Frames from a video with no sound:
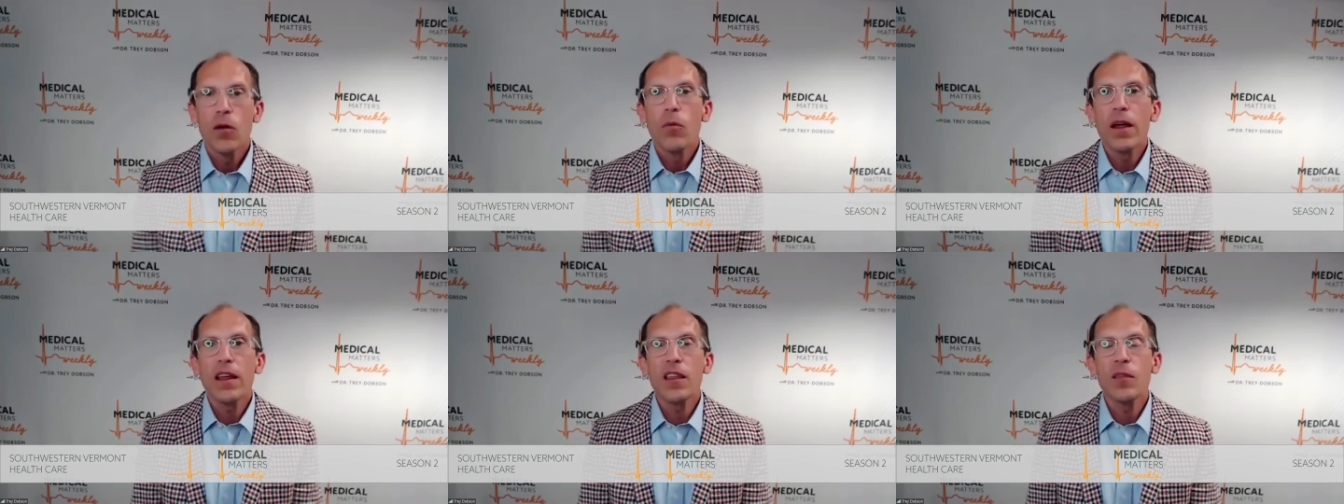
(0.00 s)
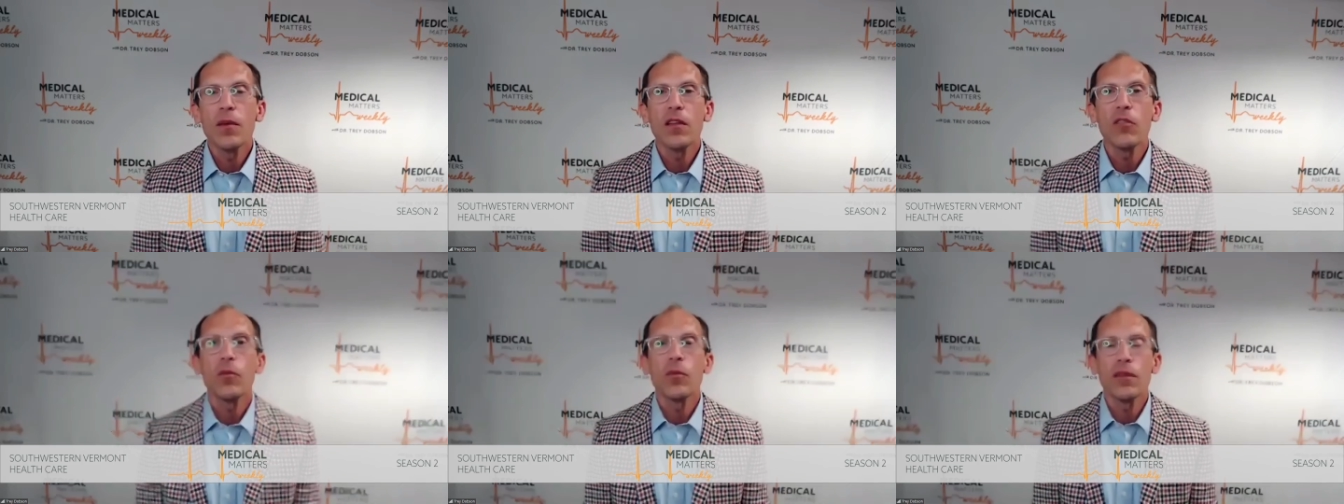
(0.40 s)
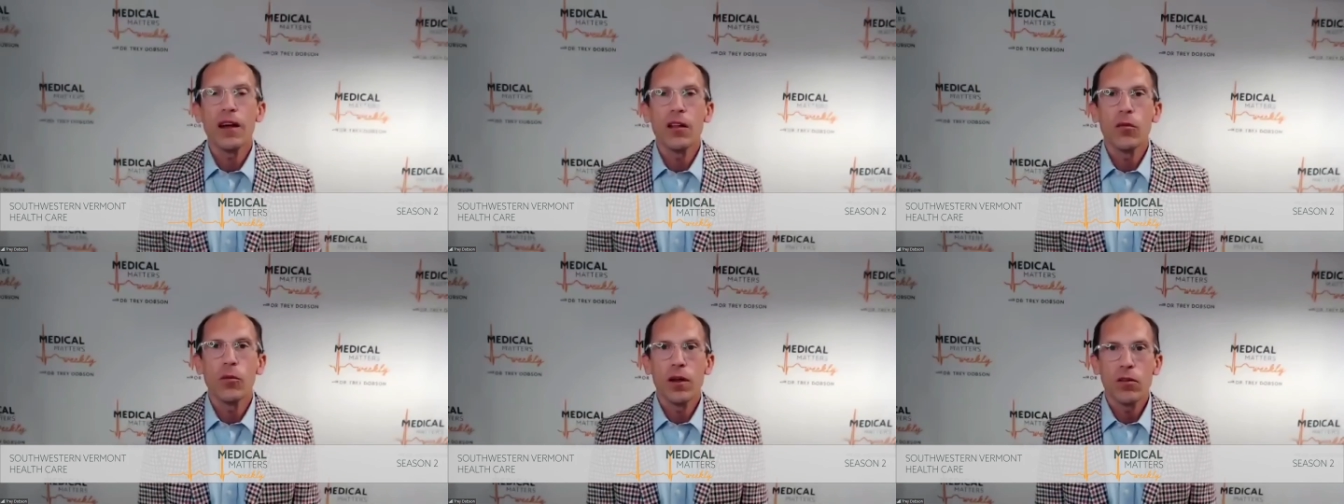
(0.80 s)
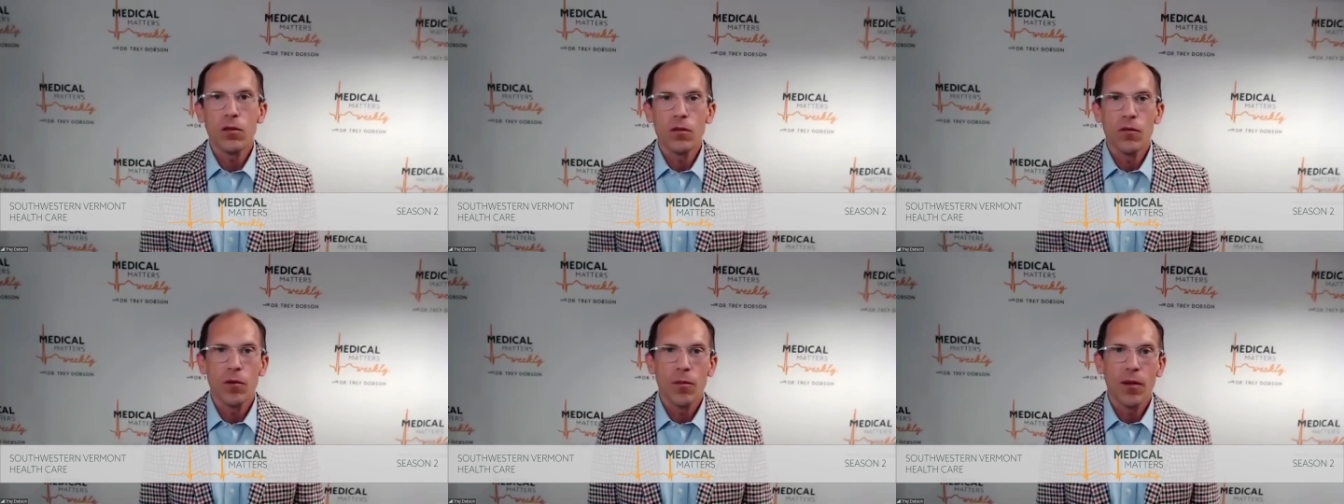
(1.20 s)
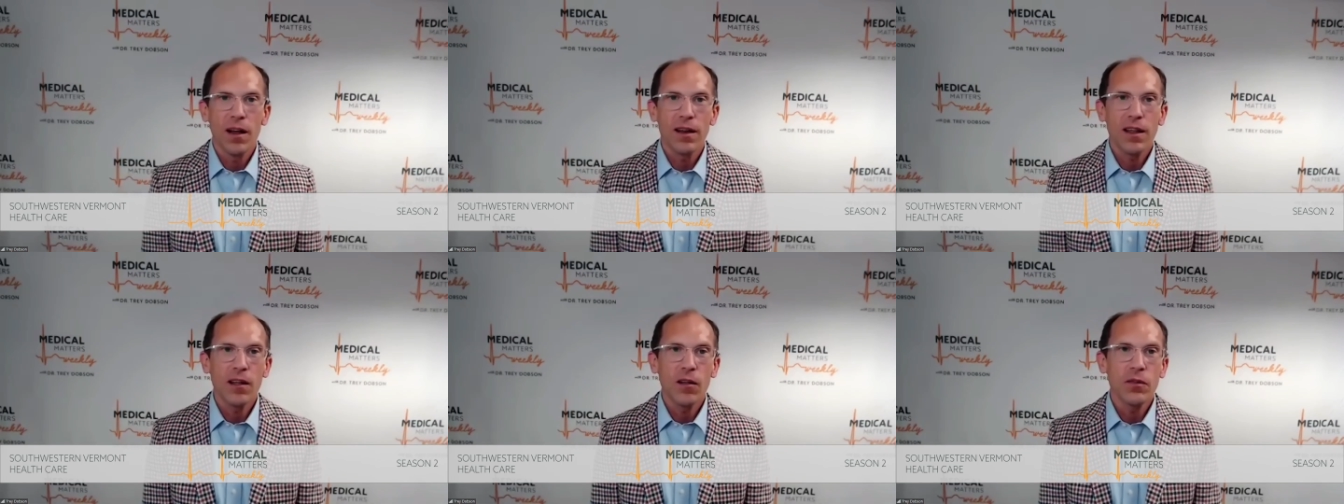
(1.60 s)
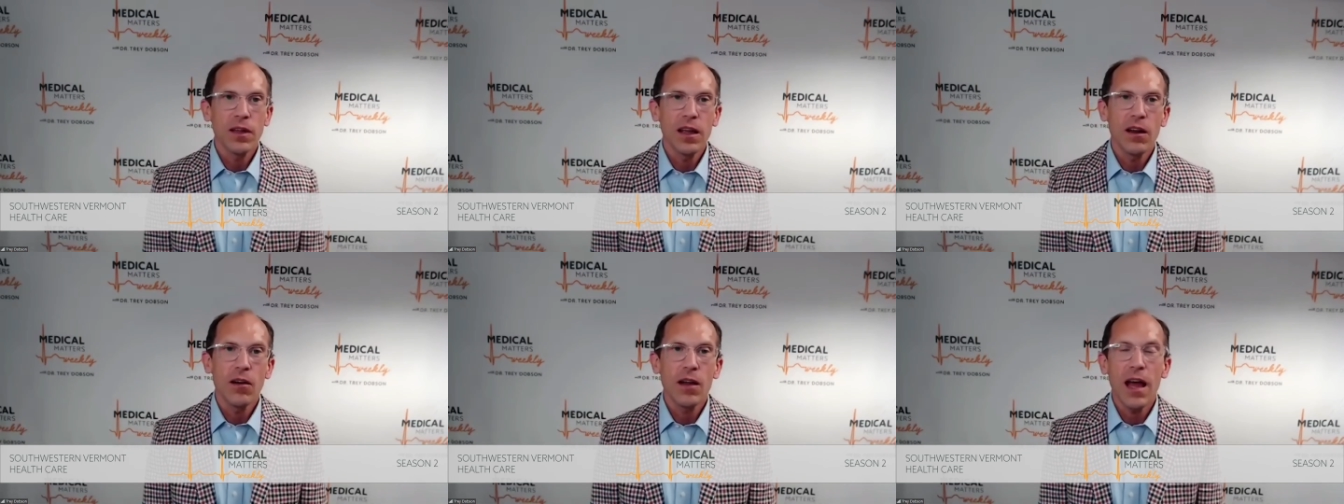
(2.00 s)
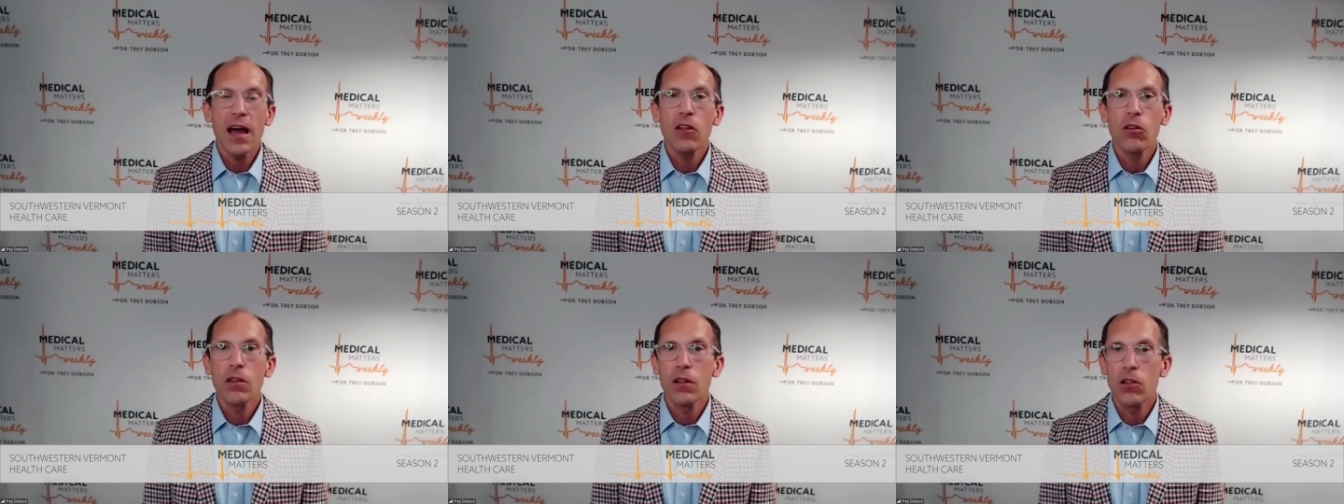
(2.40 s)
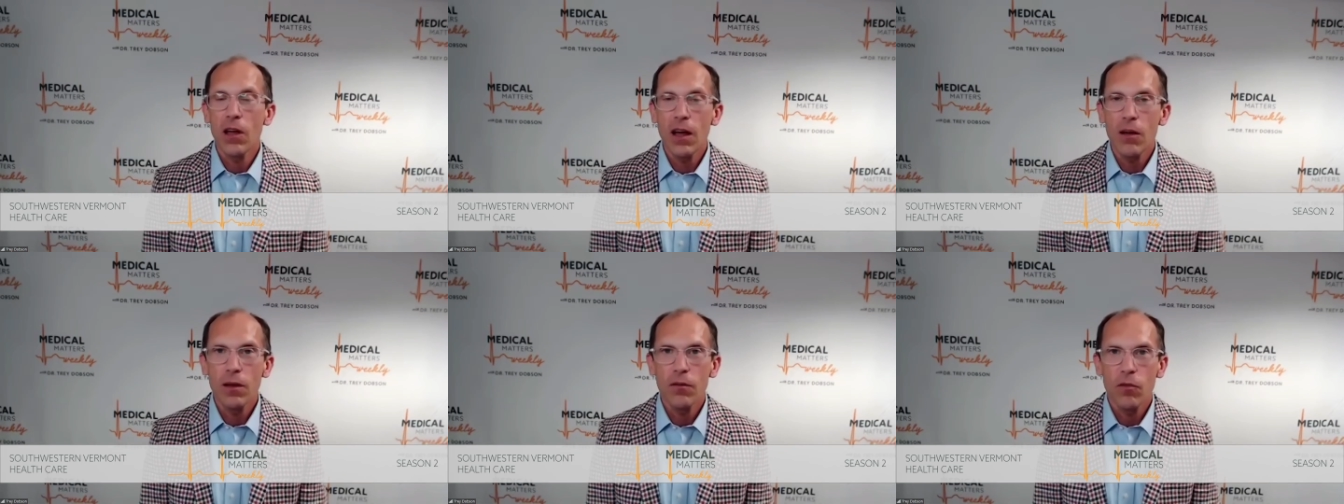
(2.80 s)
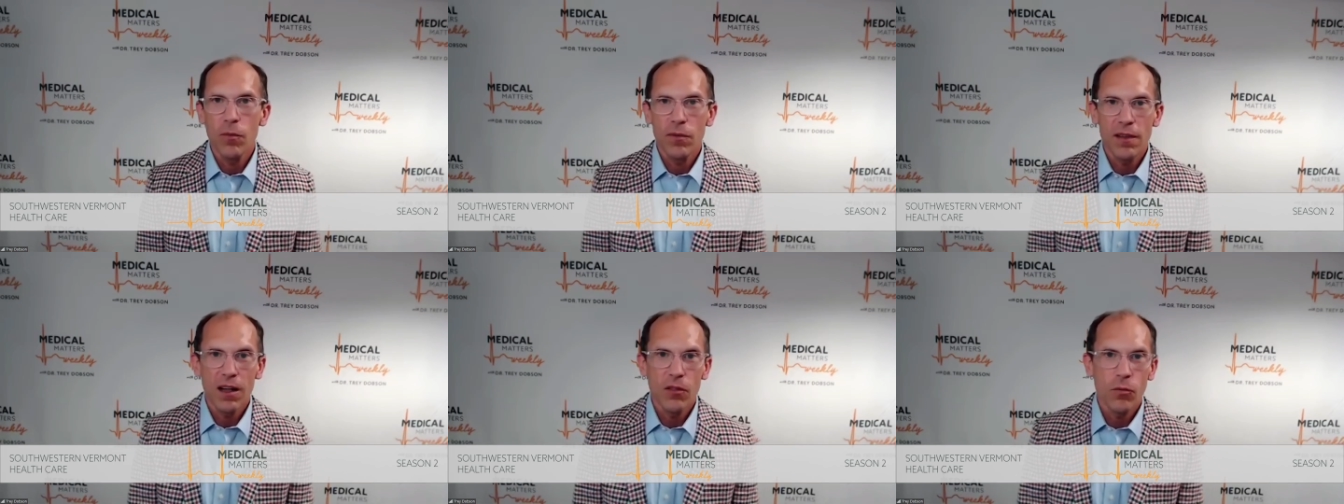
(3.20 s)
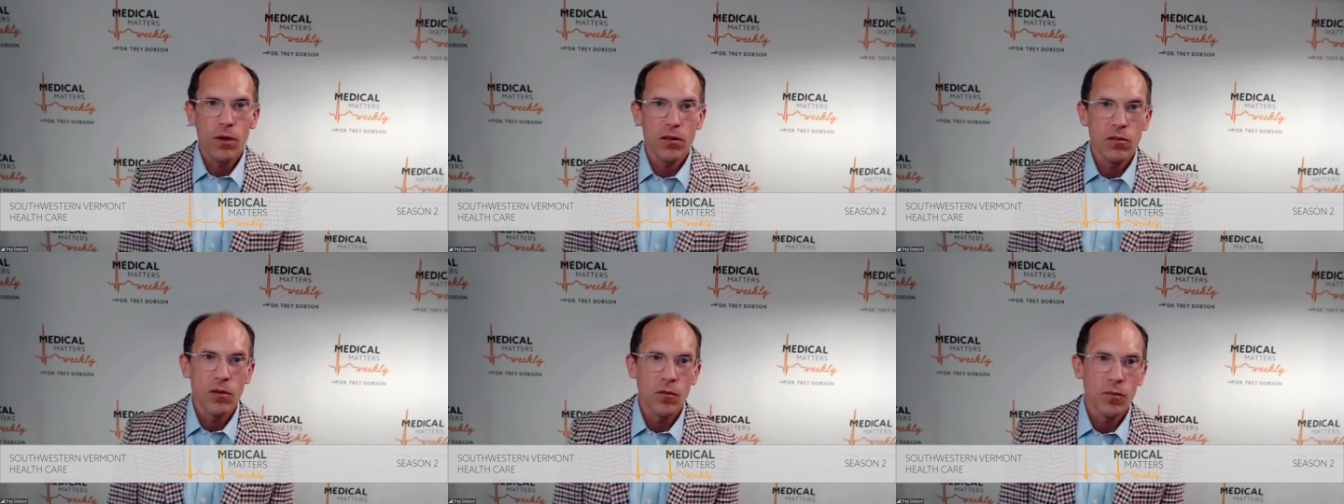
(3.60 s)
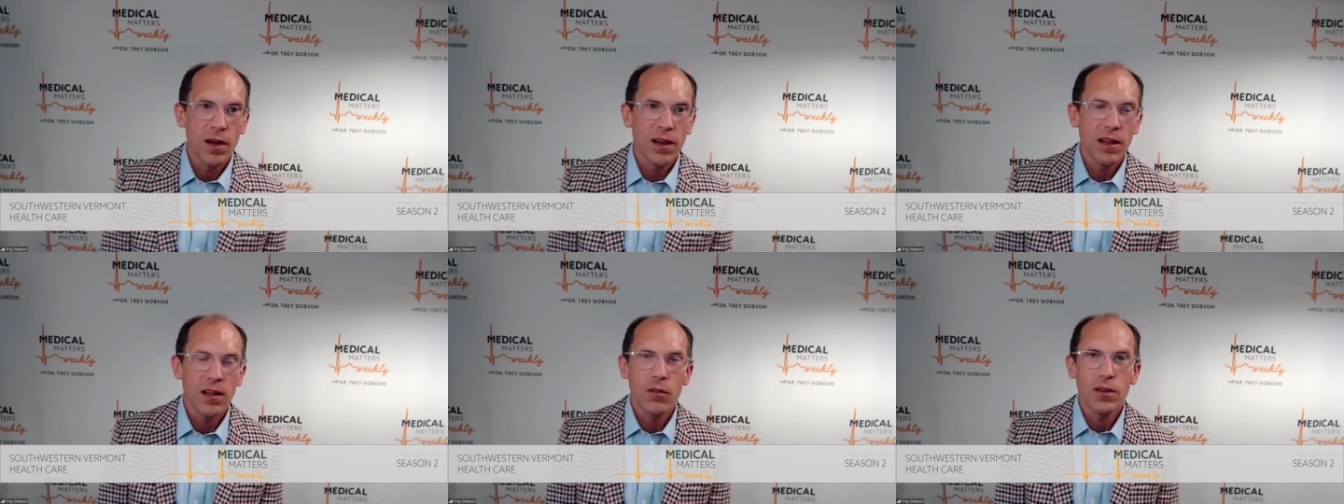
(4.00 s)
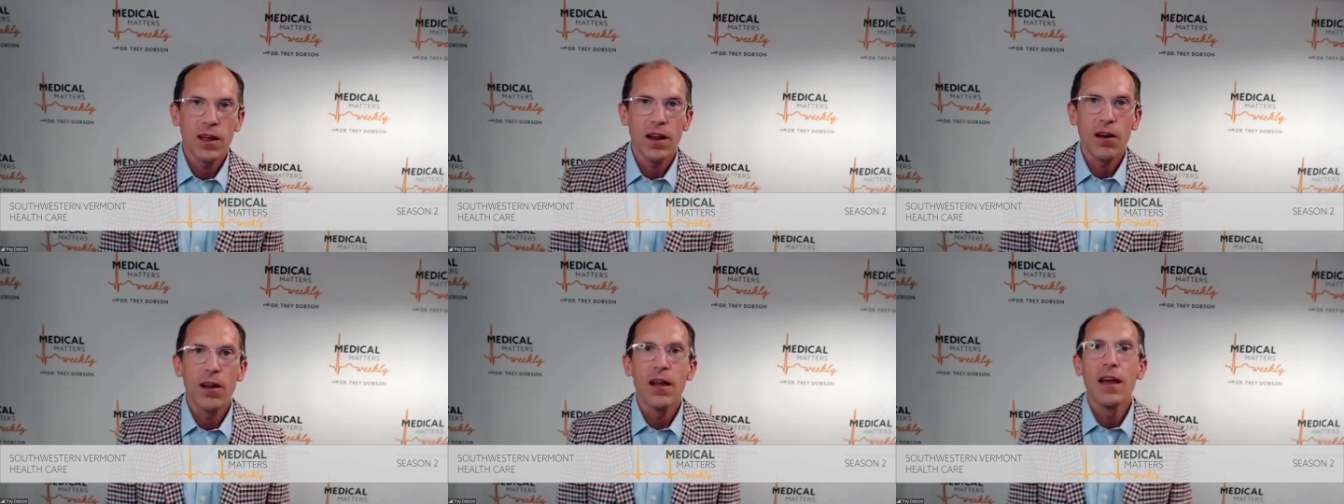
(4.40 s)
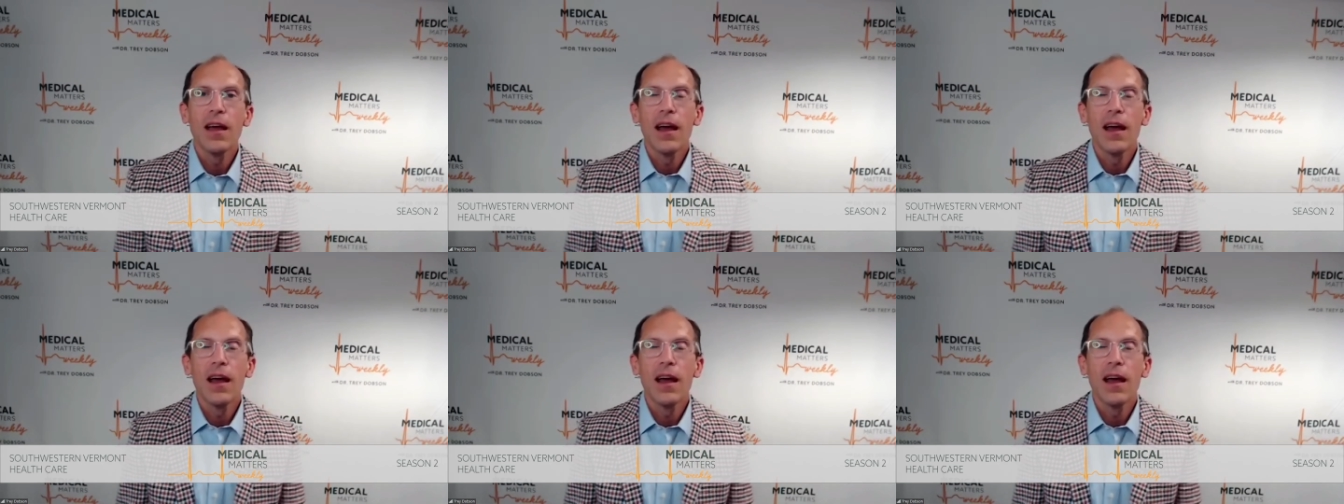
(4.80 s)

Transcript: Ray Smith from Southwestern Vermont Healthcare, Ashley Jowett from Southwestern Vermont Healthcare.